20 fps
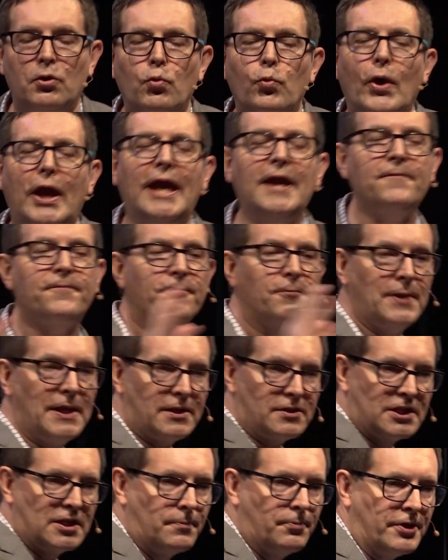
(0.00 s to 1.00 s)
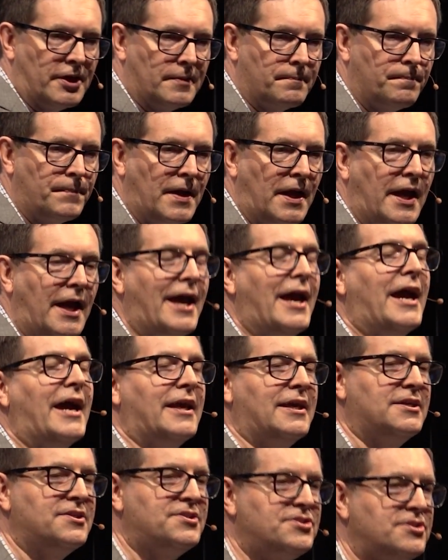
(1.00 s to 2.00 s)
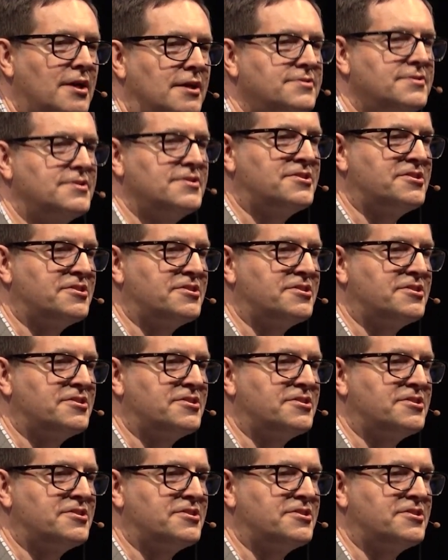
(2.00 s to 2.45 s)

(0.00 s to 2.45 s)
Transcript: away from equilibrium is just as